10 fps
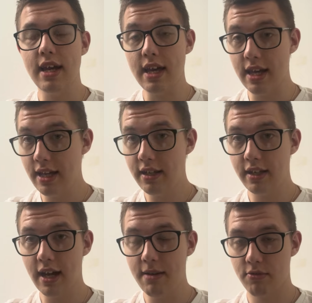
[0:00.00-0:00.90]

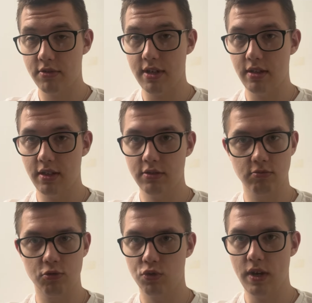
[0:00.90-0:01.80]
89%. That's
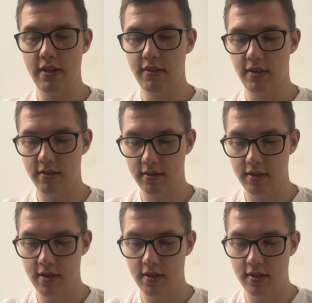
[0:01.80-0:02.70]
crazy.
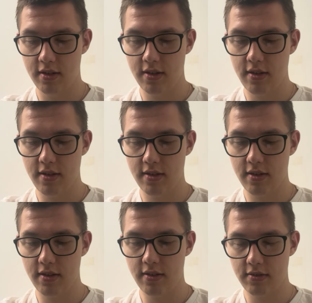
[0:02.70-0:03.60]

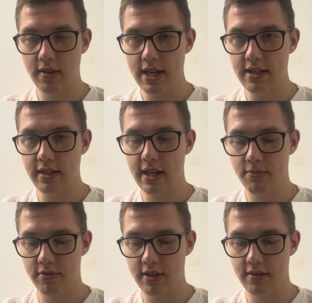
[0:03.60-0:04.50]
So
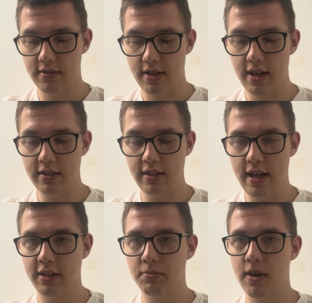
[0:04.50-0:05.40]
89%, and then
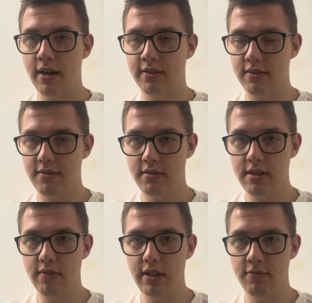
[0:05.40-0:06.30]
Xbox
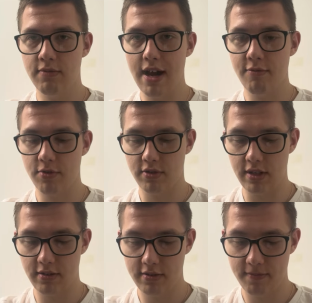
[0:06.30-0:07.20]

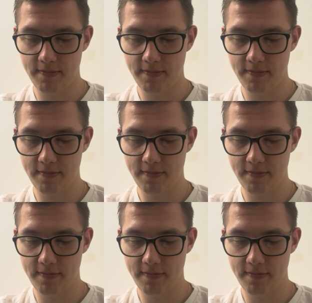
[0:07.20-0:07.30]
75%.